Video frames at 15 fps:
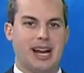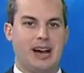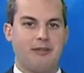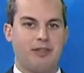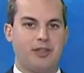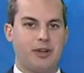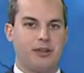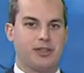half
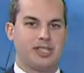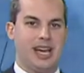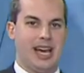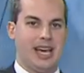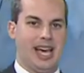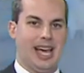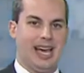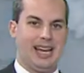of
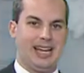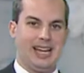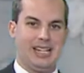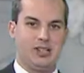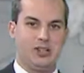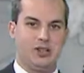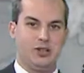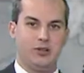Thursday and
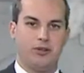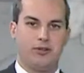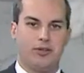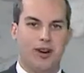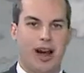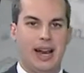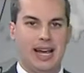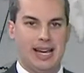into
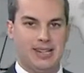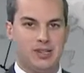Friday.